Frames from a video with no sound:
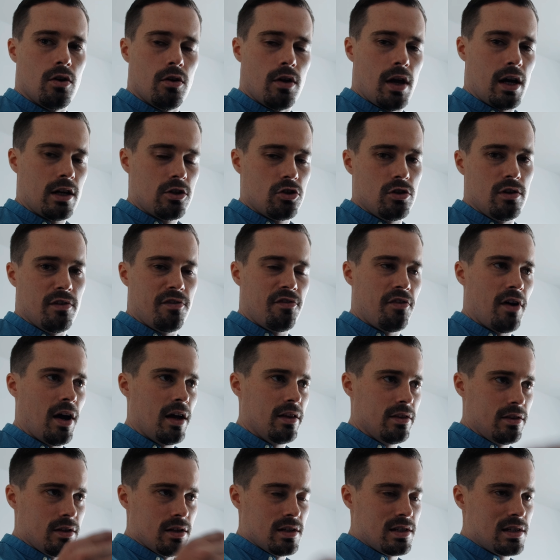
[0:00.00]
you actually
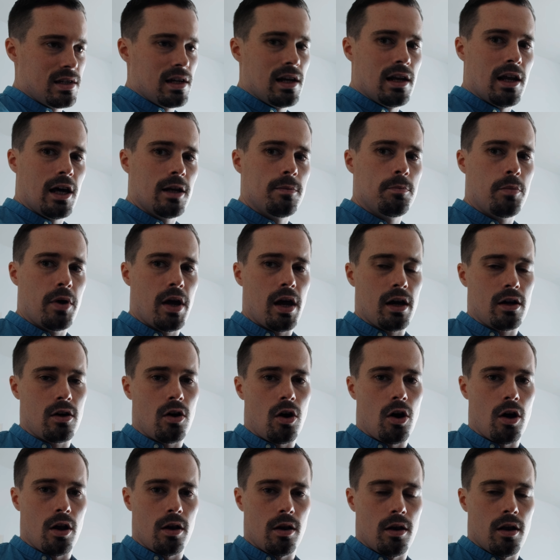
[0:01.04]
find this LUT pack
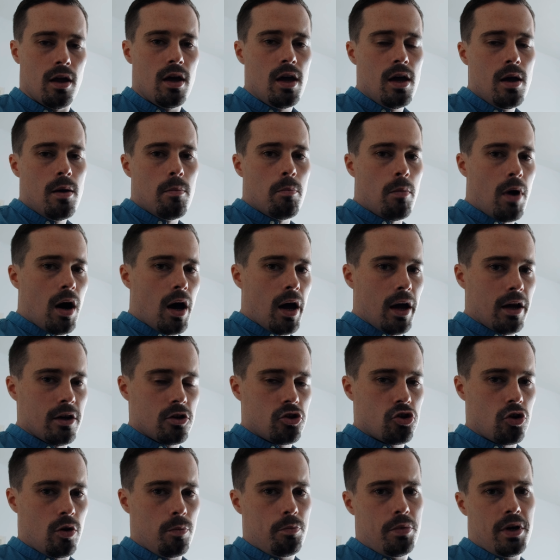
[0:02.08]
on my
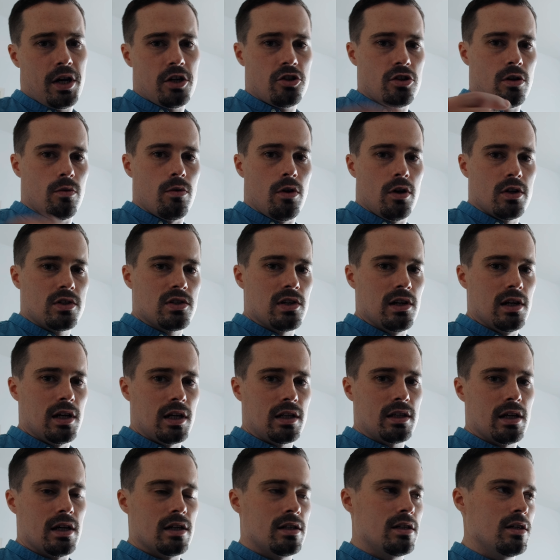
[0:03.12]
shop page. I will also
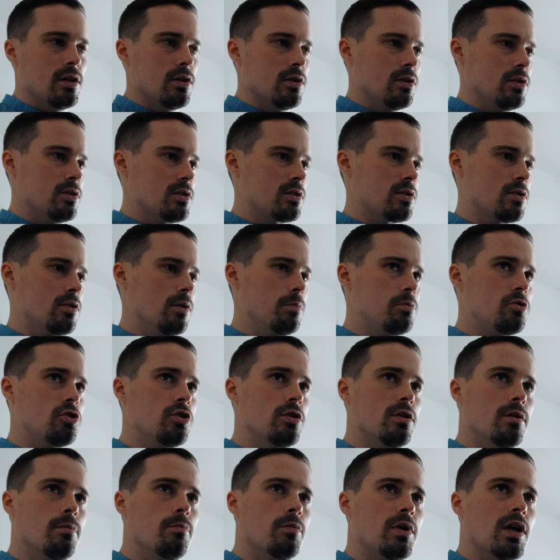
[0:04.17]
link that here in the
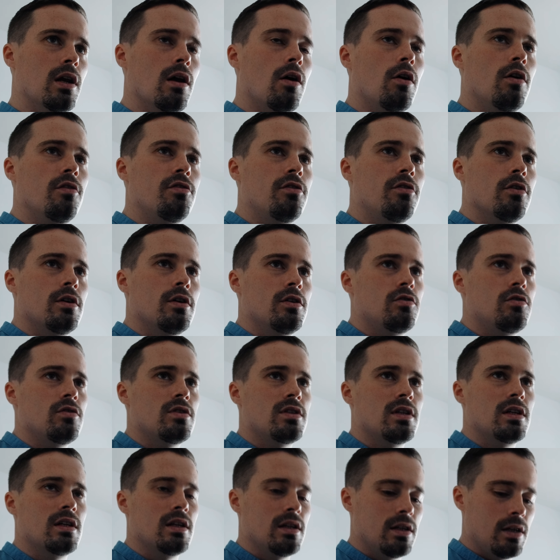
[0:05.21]
description below if you're
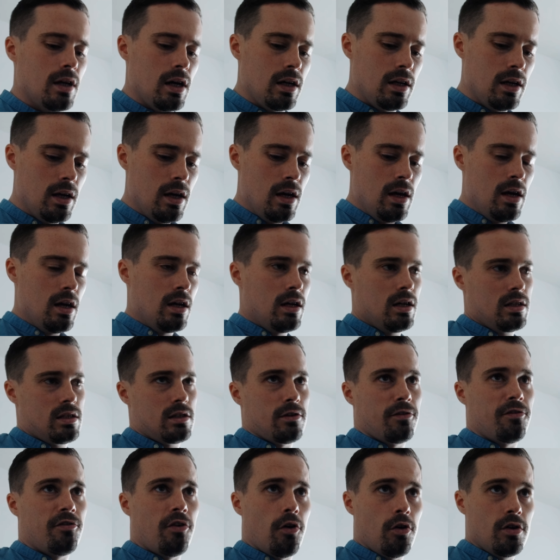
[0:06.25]
interested in that. It's
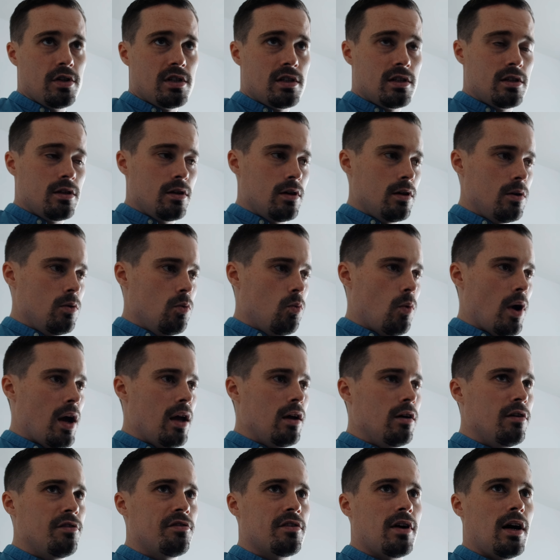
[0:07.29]
the first
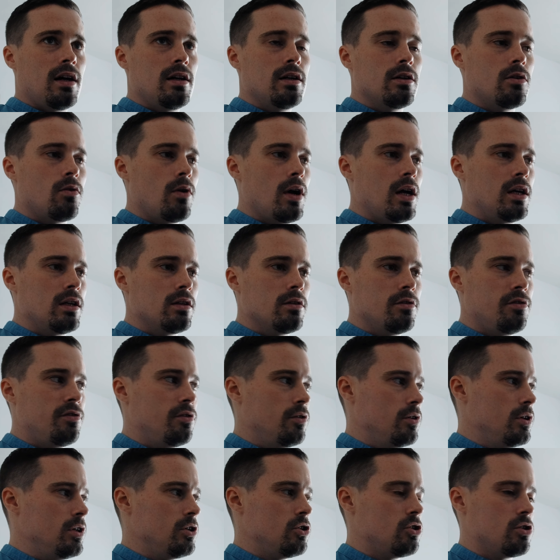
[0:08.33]
way of color grading the
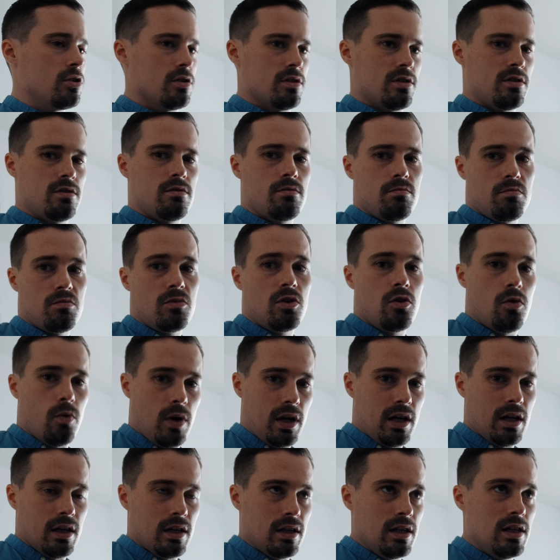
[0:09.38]
footage. It's
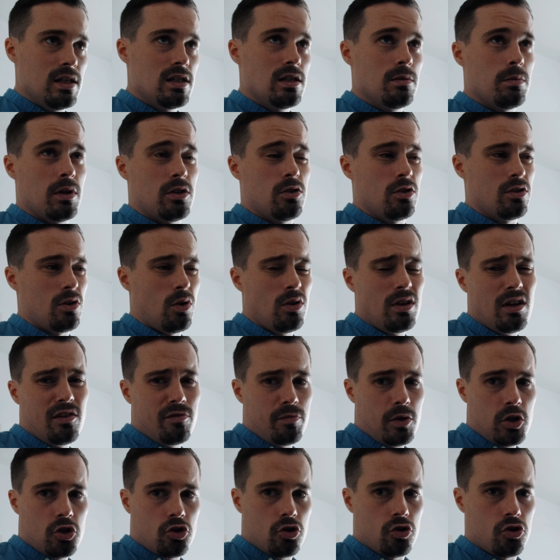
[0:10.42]
quick and easy, but you don't have
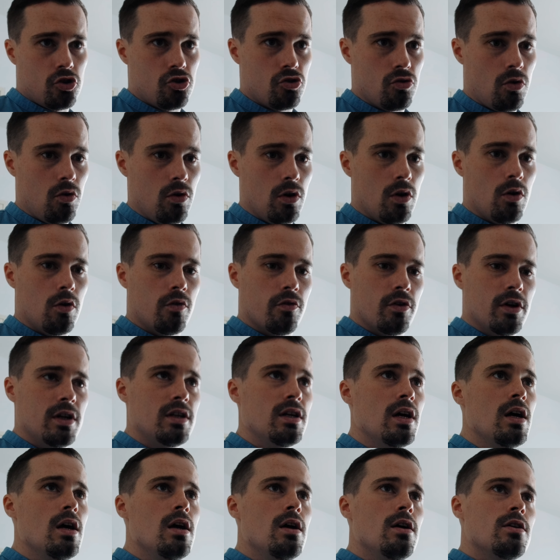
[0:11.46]
much control over
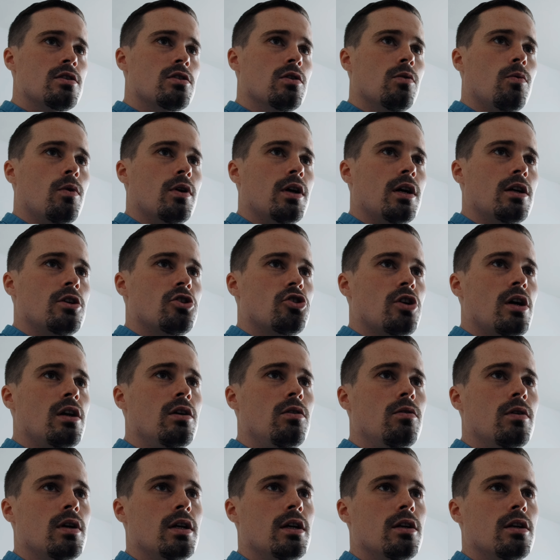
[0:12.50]
it. So what I generally